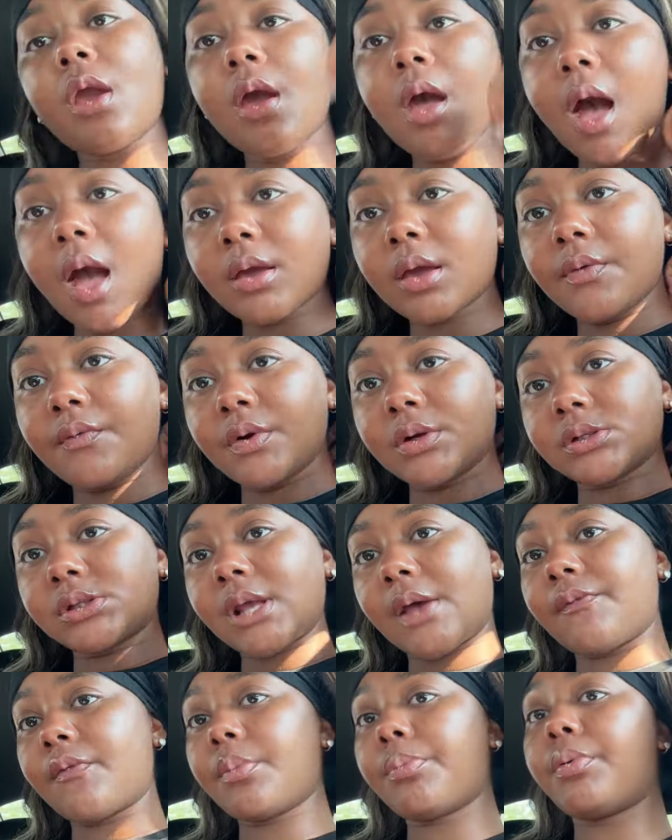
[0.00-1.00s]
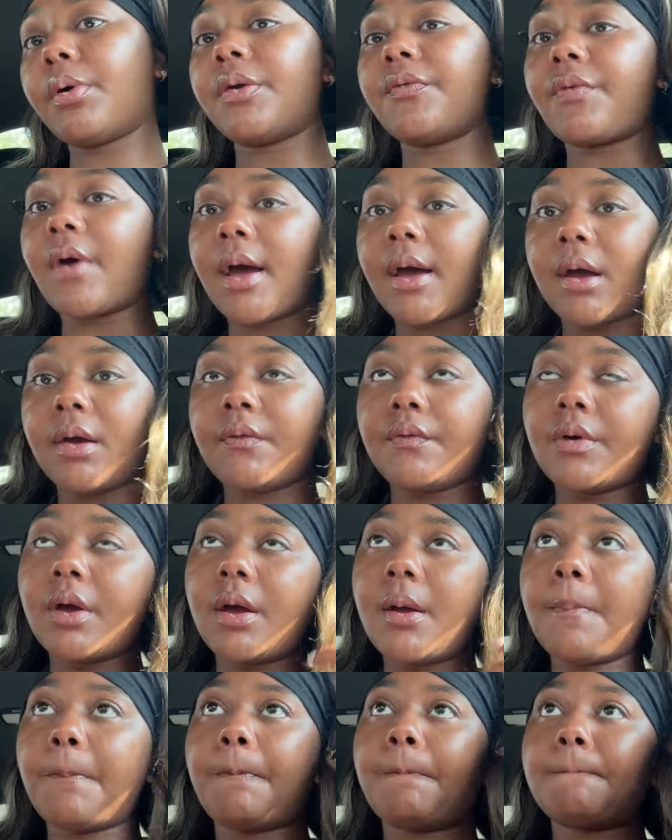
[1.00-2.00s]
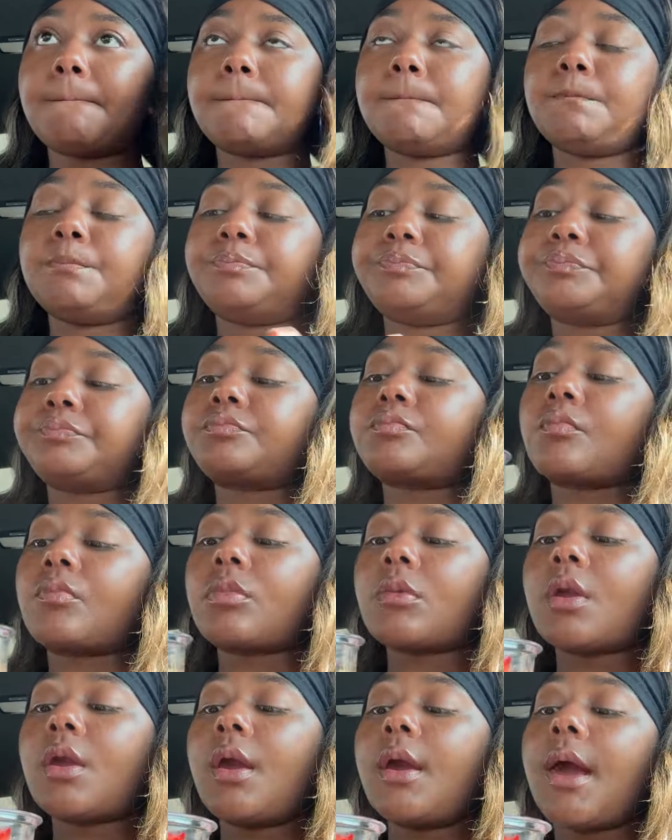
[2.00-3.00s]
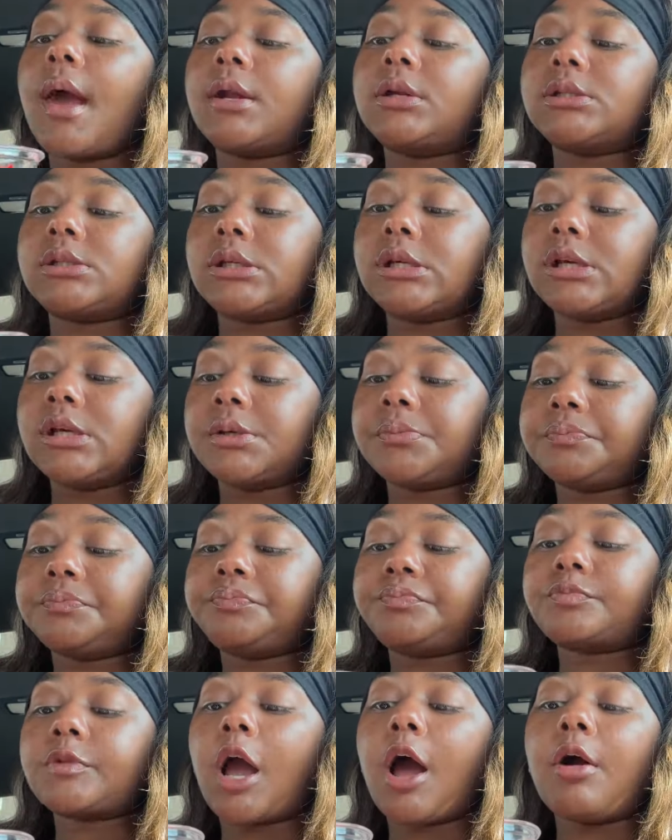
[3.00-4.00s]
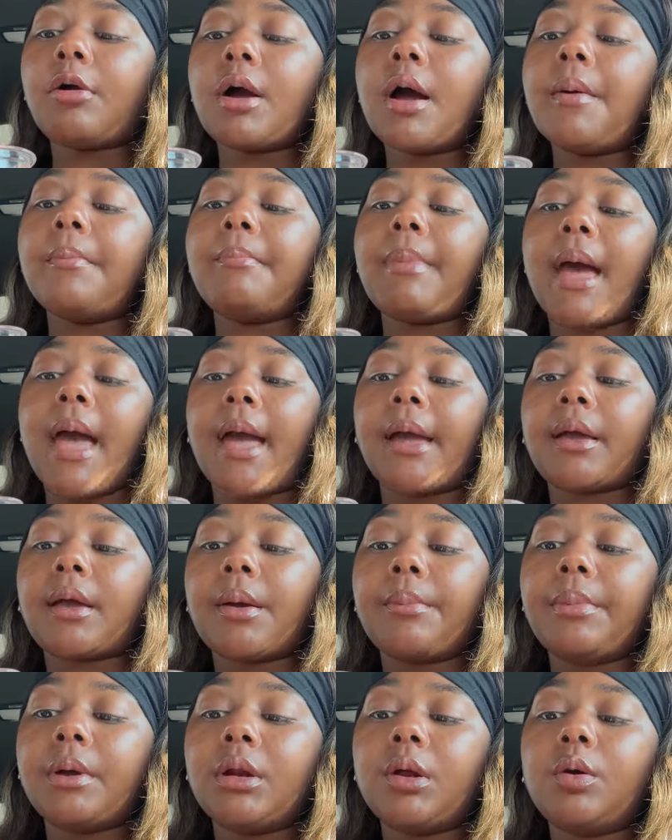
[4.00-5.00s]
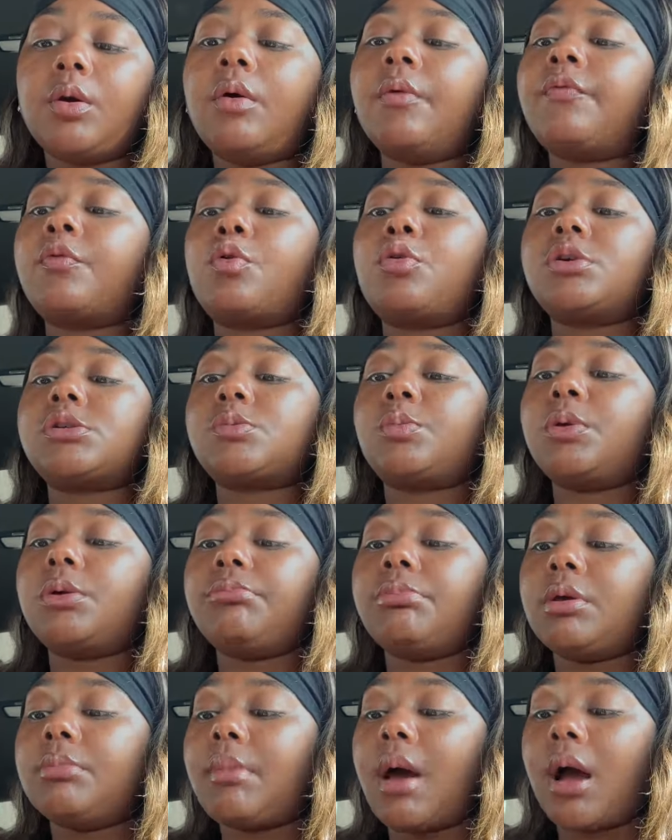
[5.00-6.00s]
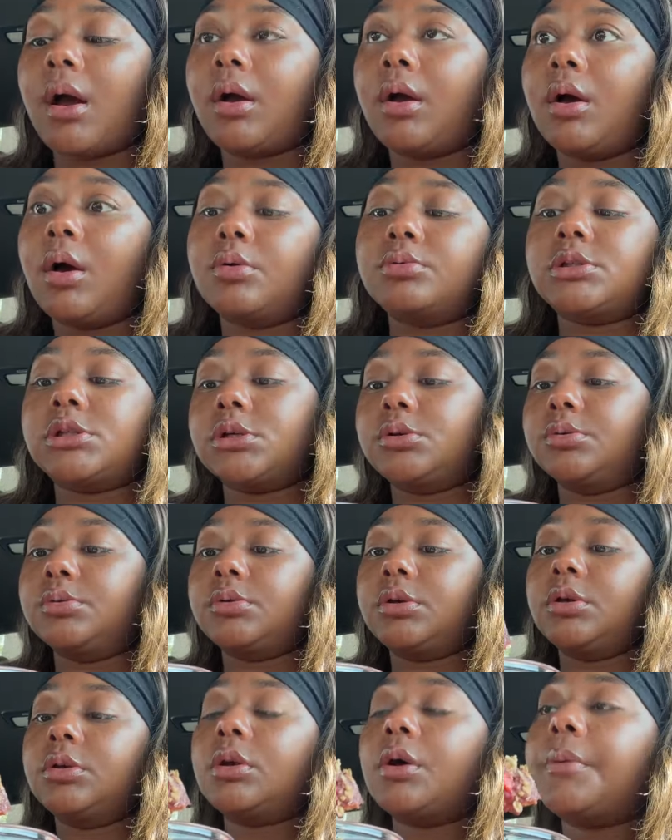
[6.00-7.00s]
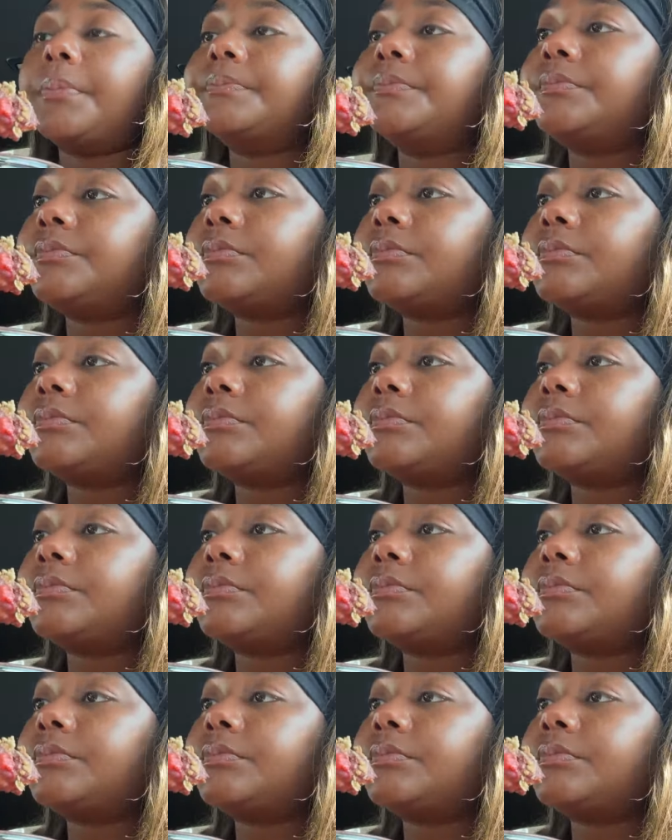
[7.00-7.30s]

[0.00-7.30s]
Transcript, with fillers: I give it a 7.5 out of 10. I'll come back, but it, of course, wouldn't be my go-to, you know?